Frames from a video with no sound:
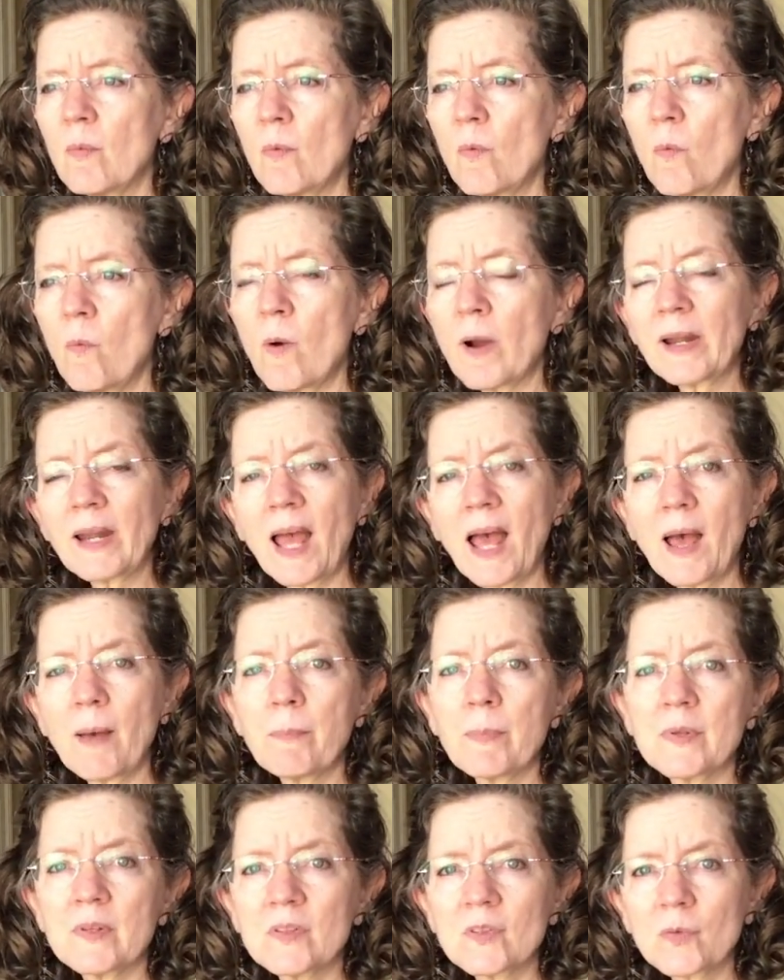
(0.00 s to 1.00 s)
what
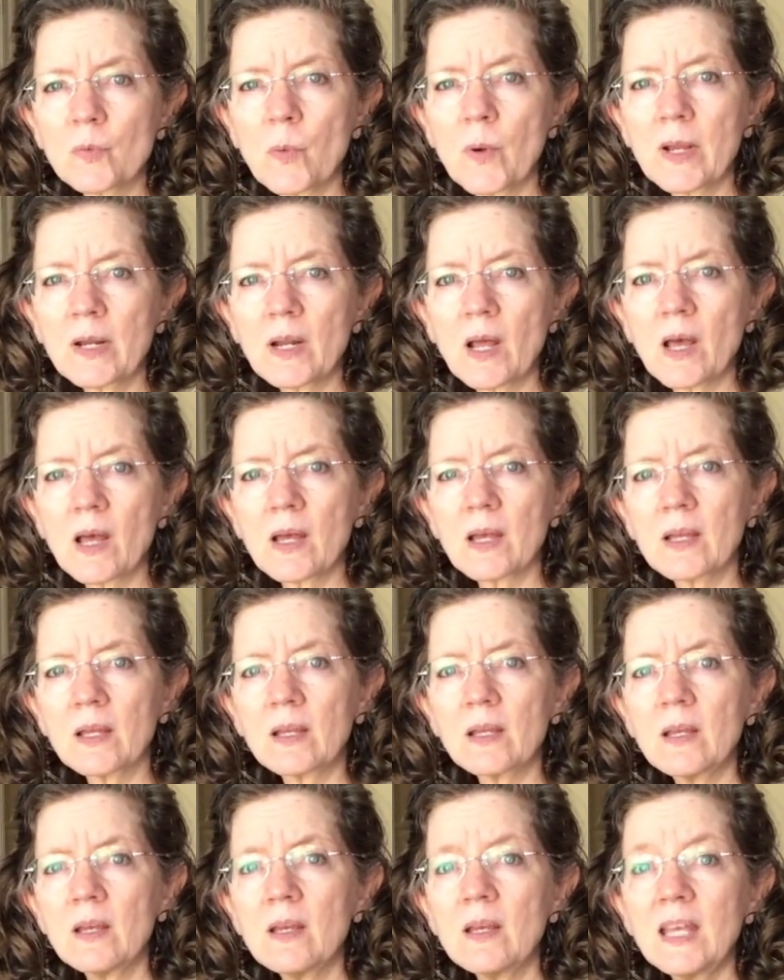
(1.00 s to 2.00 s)
happens when
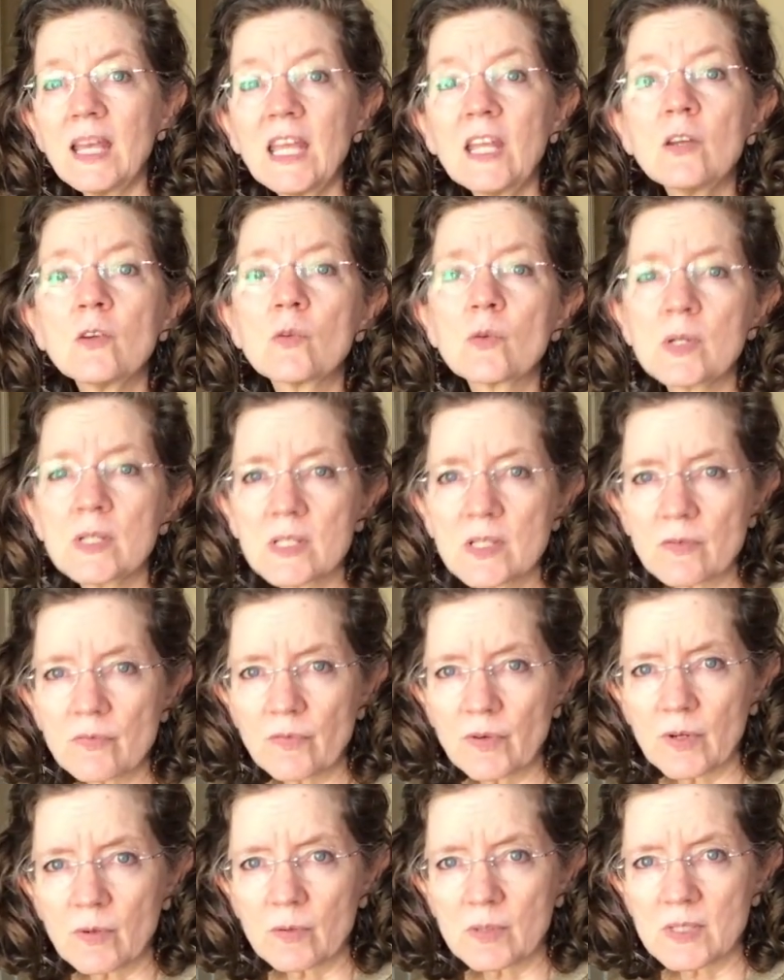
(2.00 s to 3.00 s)
I increase the
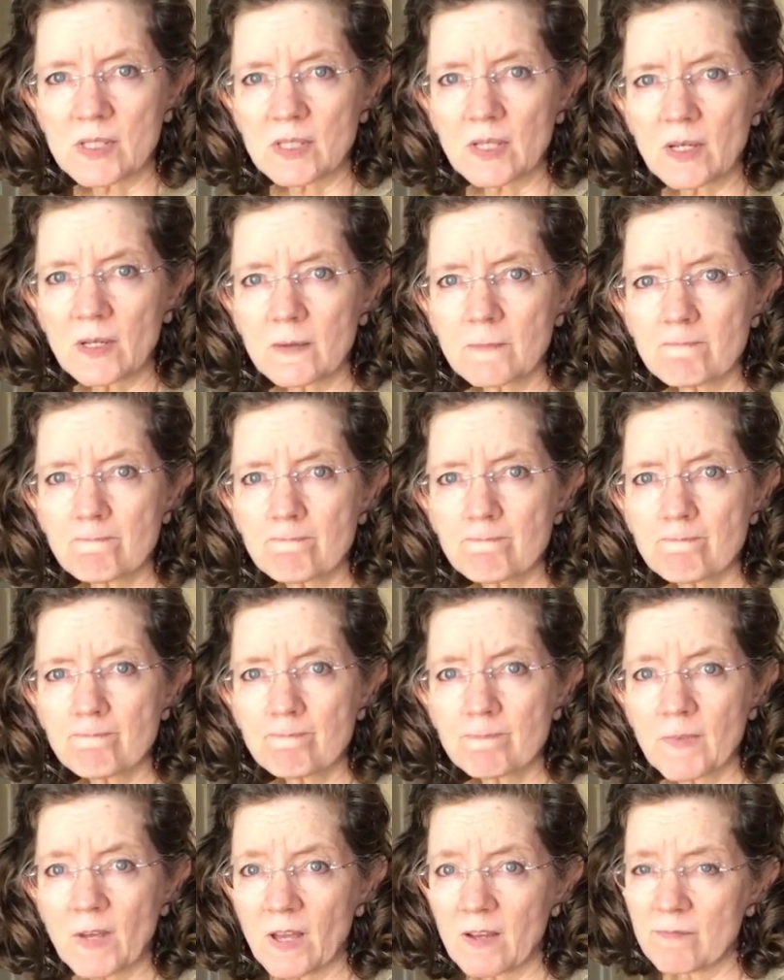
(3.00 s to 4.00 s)
frequency?
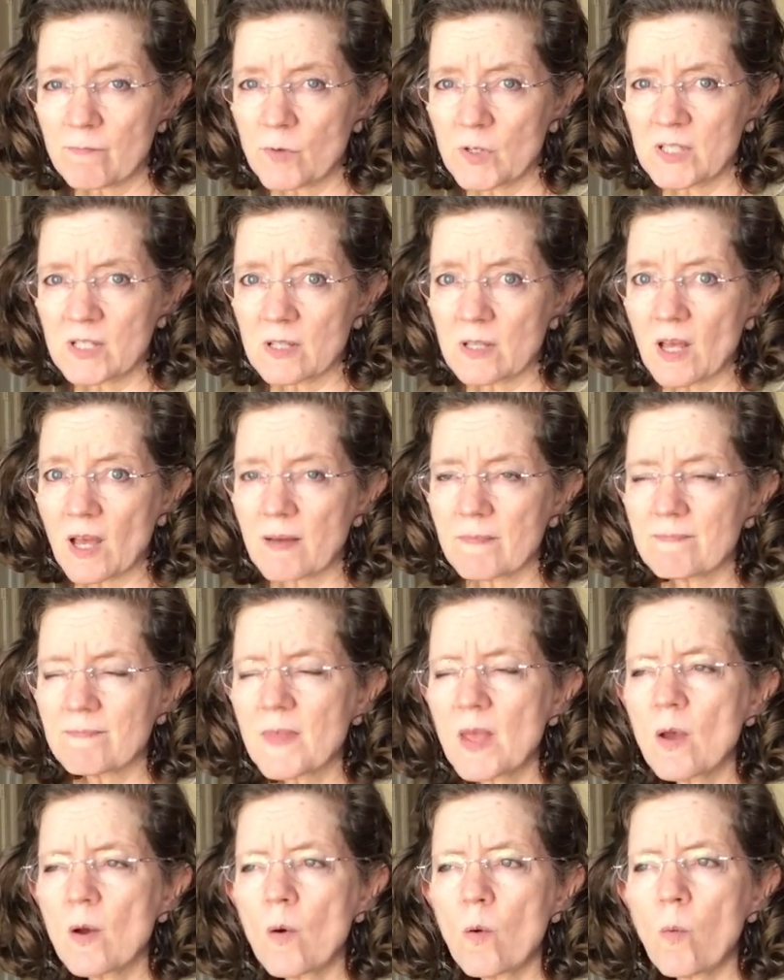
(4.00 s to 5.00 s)
Okay, we did that.
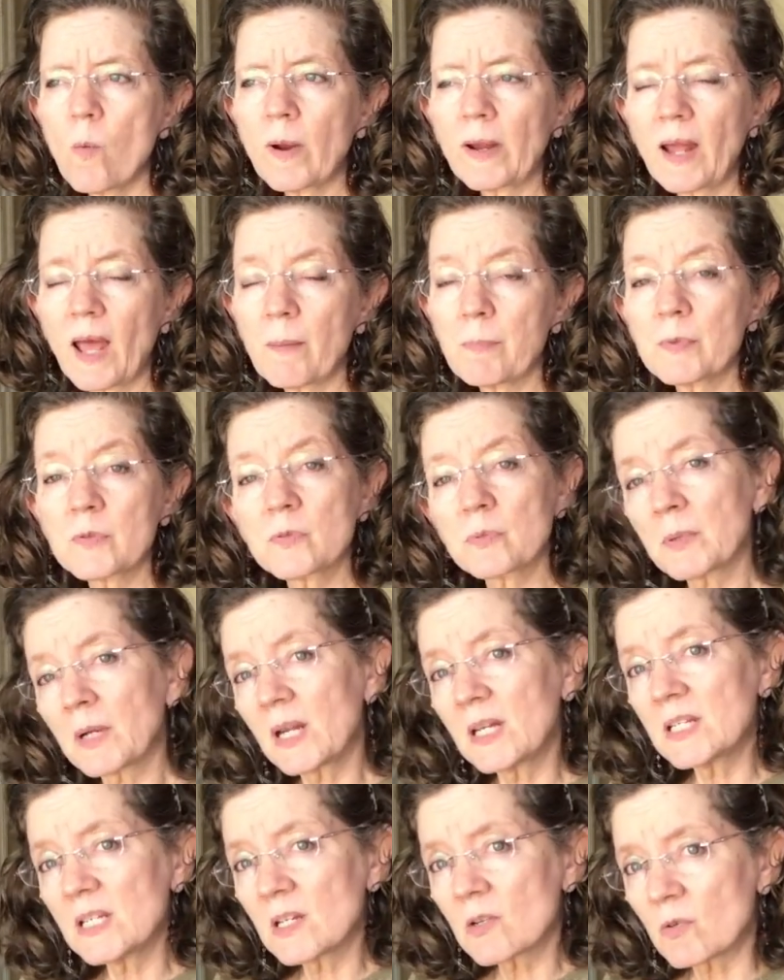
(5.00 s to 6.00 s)
What happens
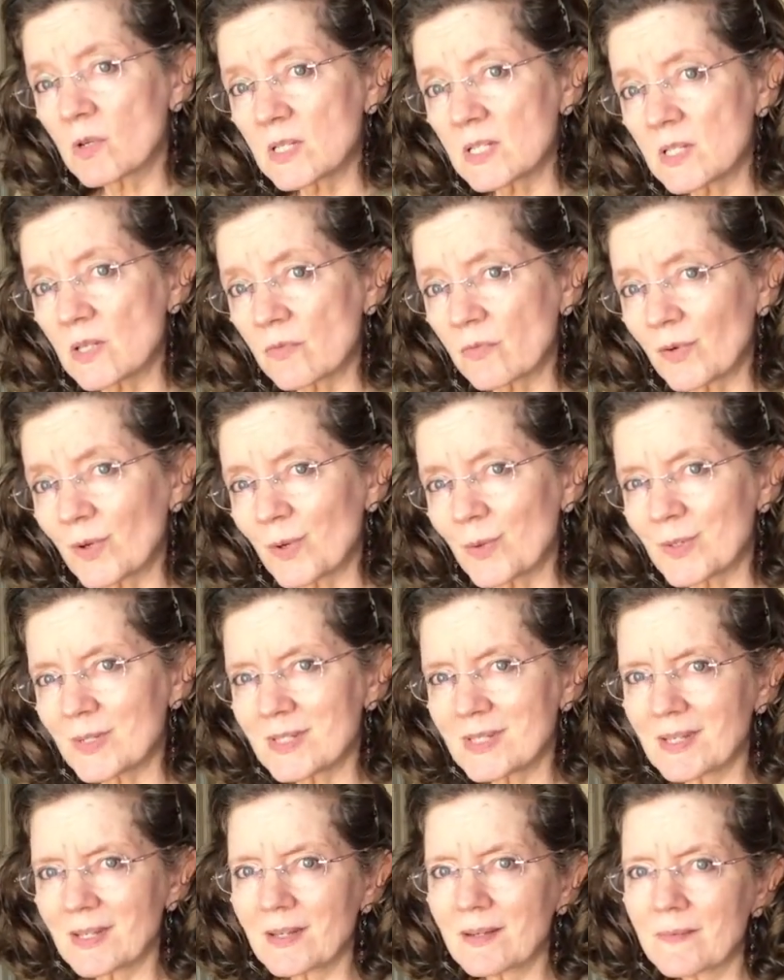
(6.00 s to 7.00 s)
when I decrease the
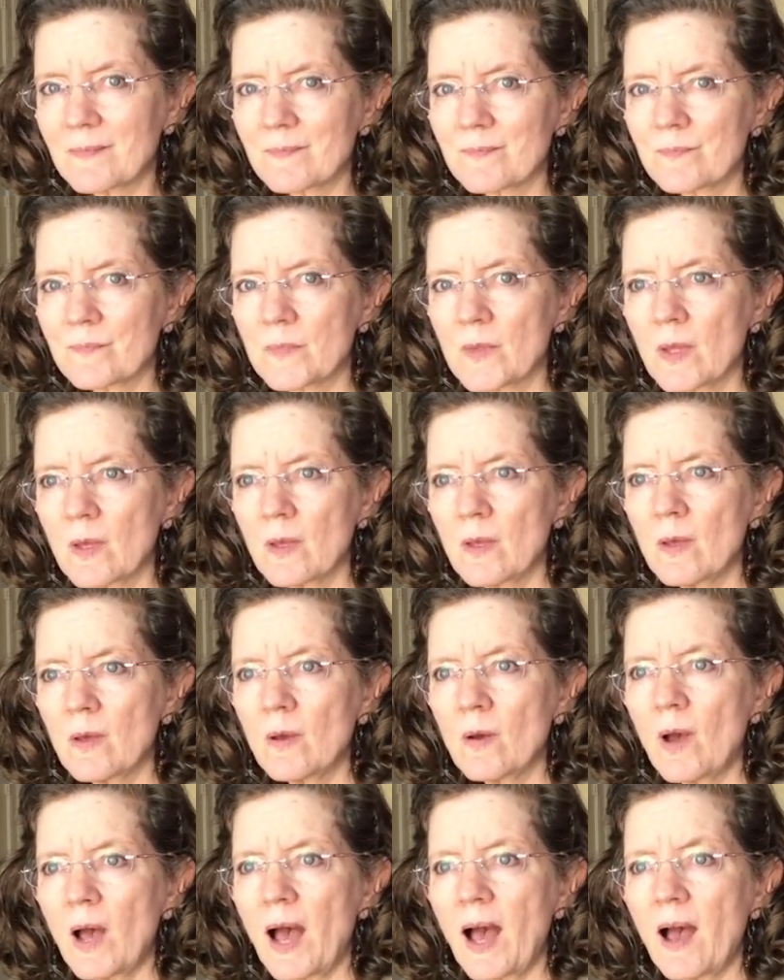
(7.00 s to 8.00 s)
frequency?
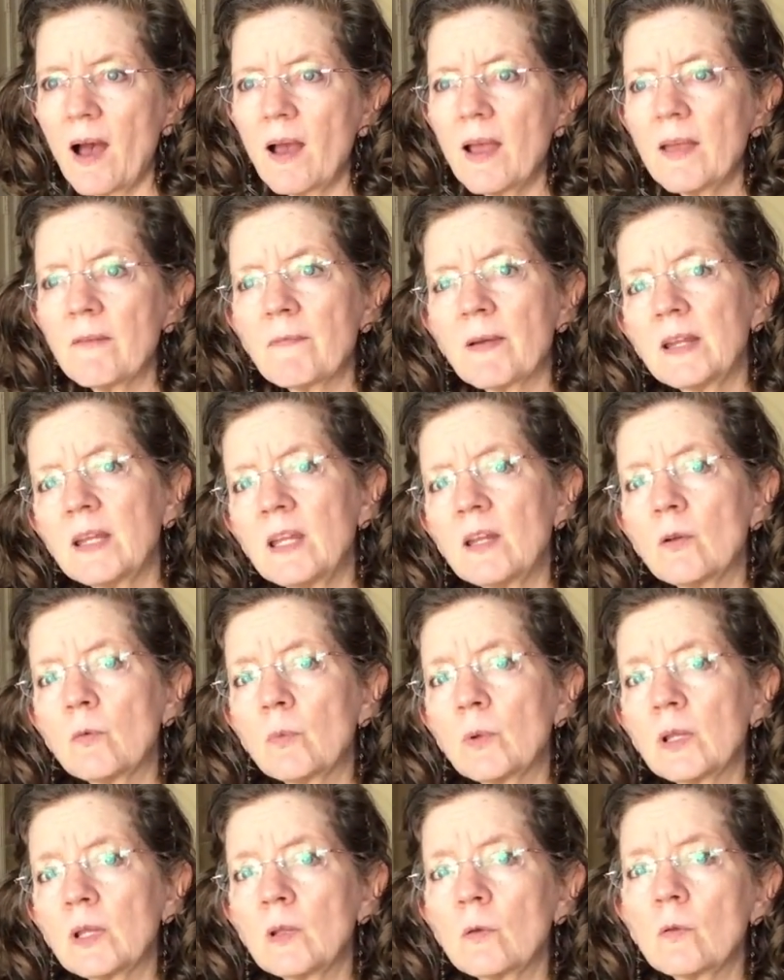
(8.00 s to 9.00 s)
If I need a
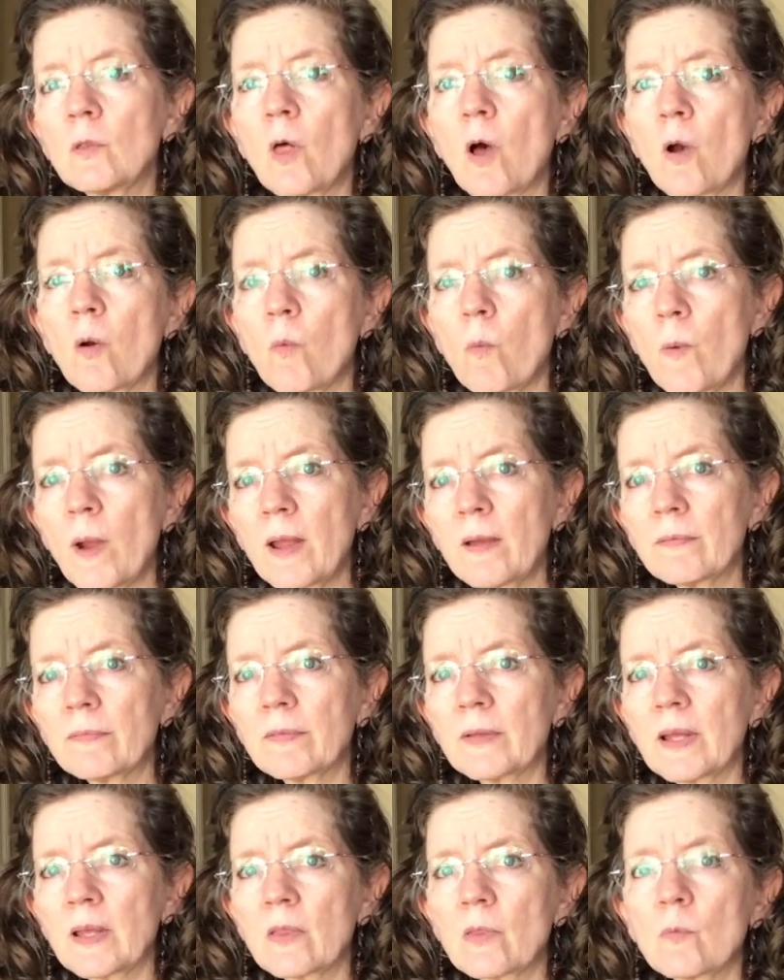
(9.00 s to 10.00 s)
really long
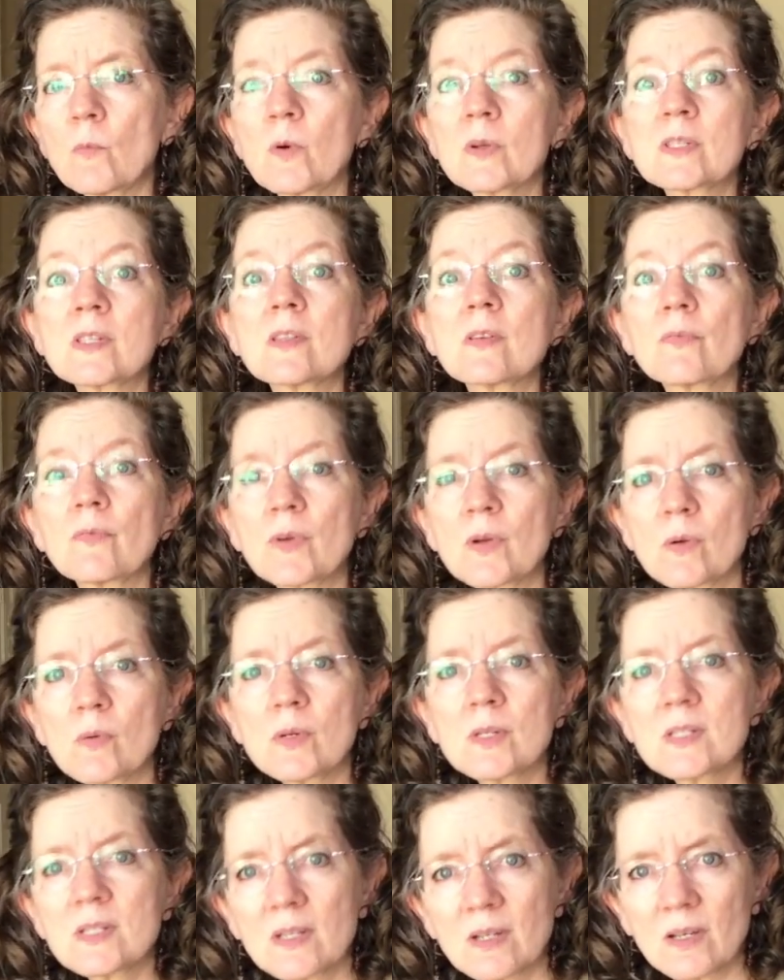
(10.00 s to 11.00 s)
wavelength, what's the
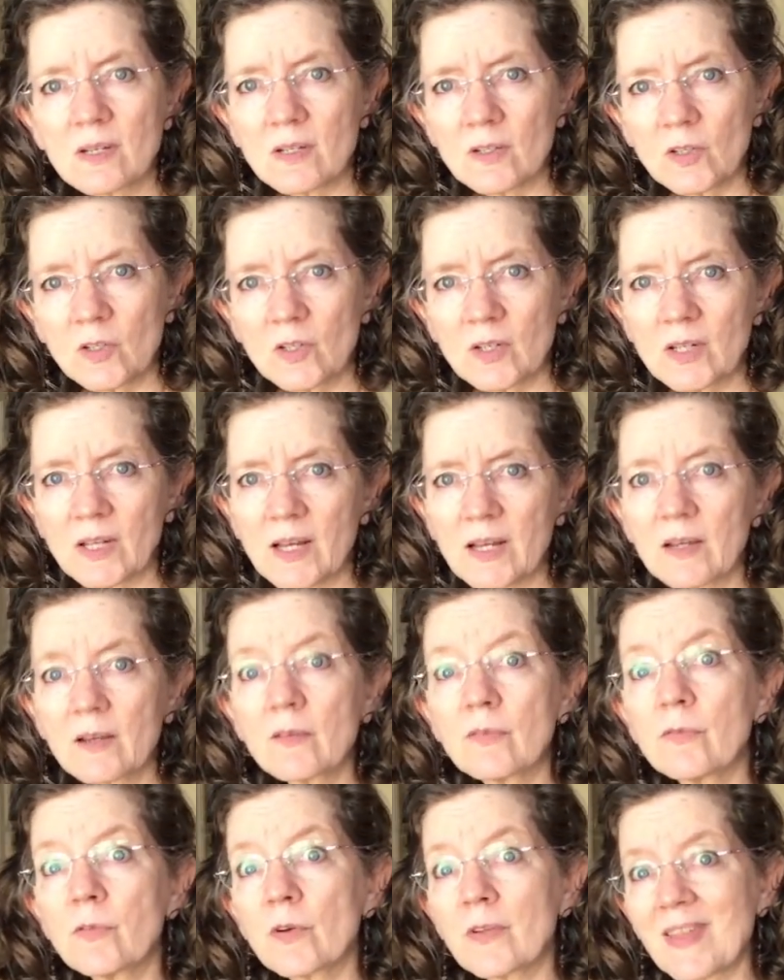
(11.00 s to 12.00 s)
frequency going to look
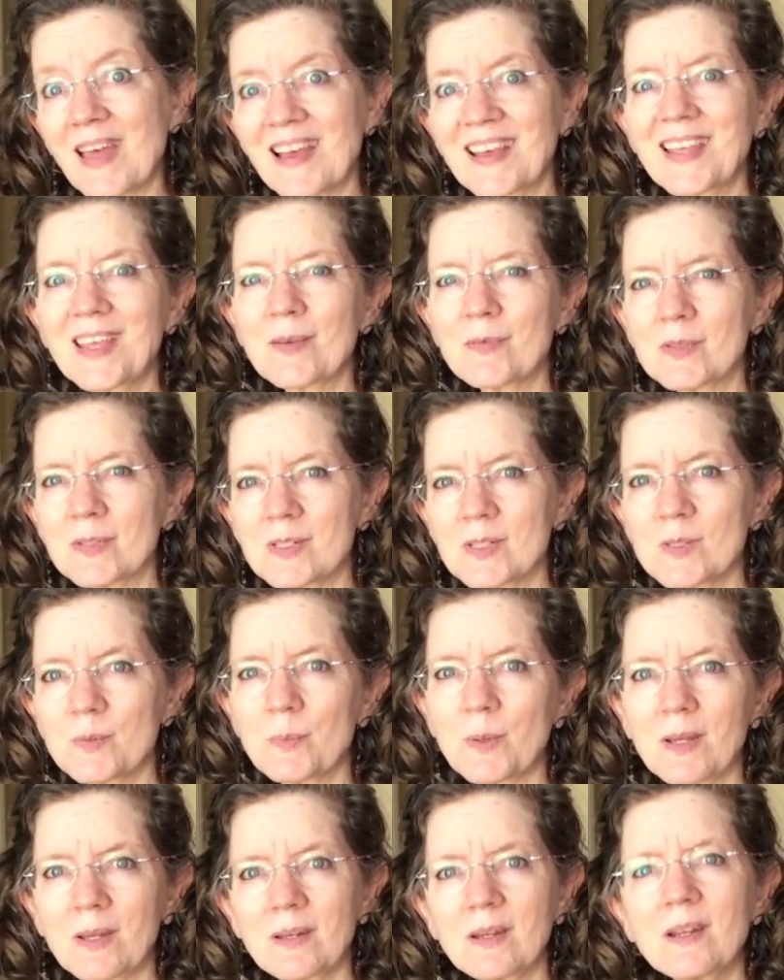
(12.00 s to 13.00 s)
like for that given
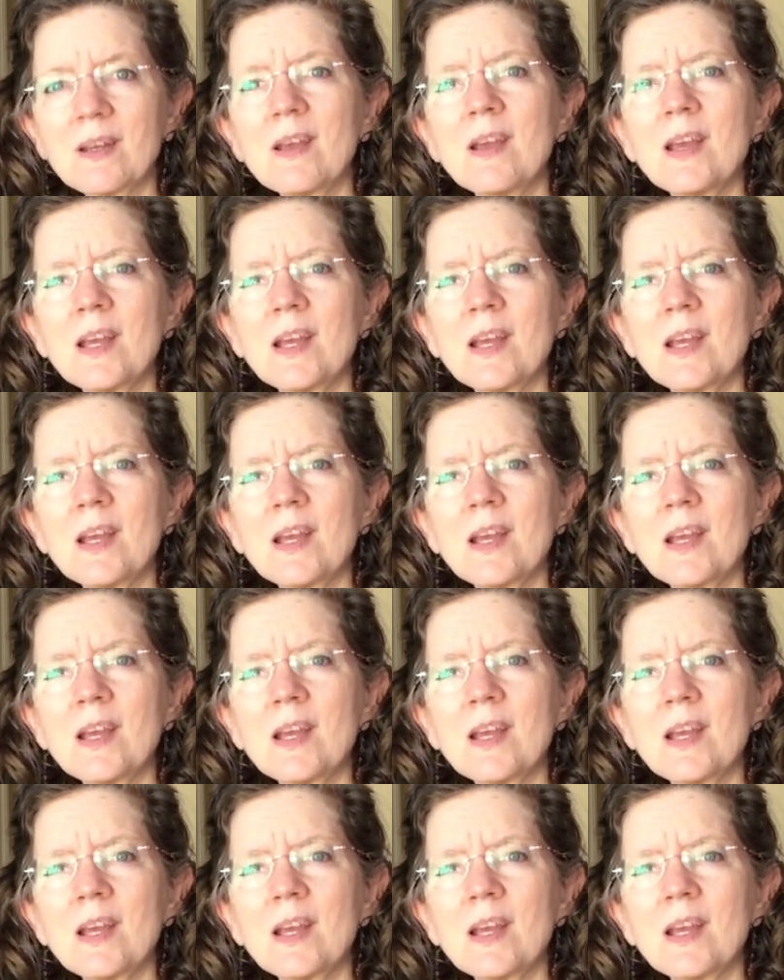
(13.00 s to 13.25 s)
speed?